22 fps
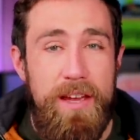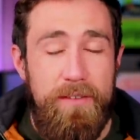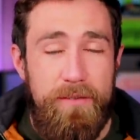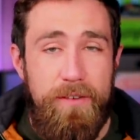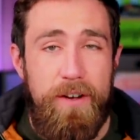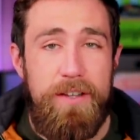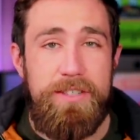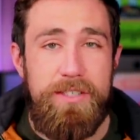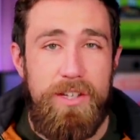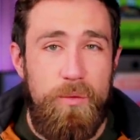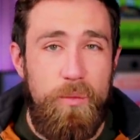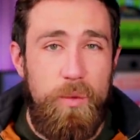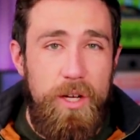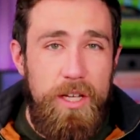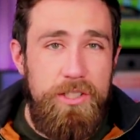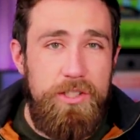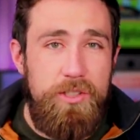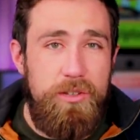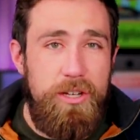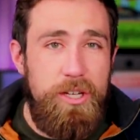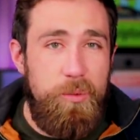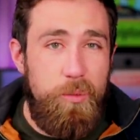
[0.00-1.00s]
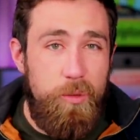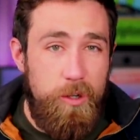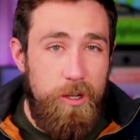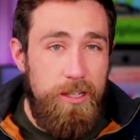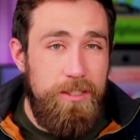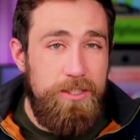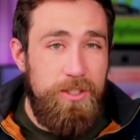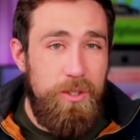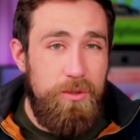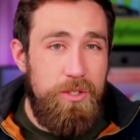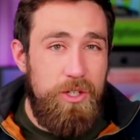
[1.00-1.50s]
funds on Wall Street were
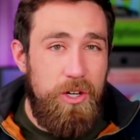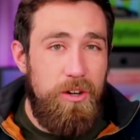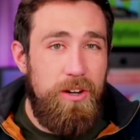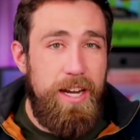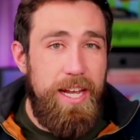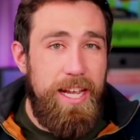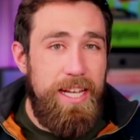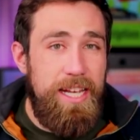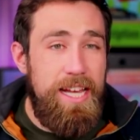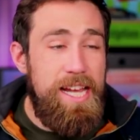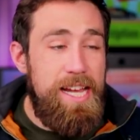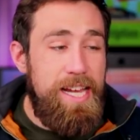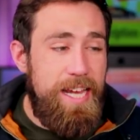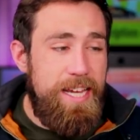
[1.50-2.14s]
also turning